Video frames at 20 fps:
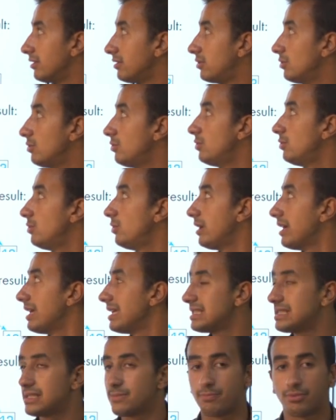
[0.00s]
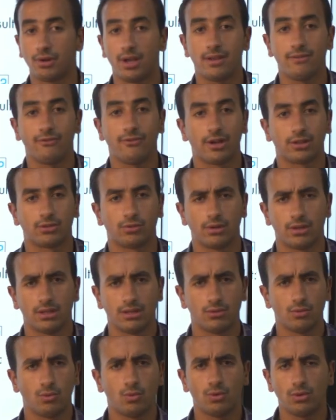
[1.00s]
to its prime factor.
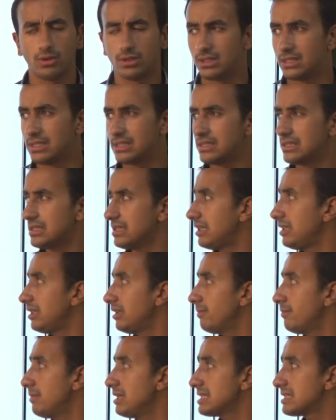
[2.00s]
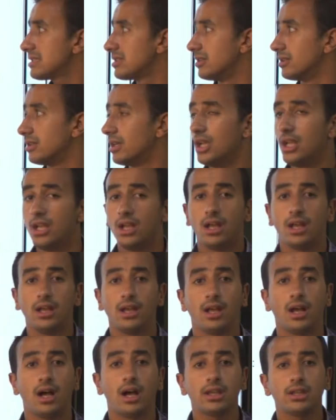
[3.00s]
Mister,
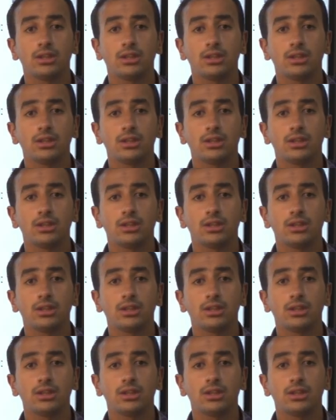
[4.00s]
I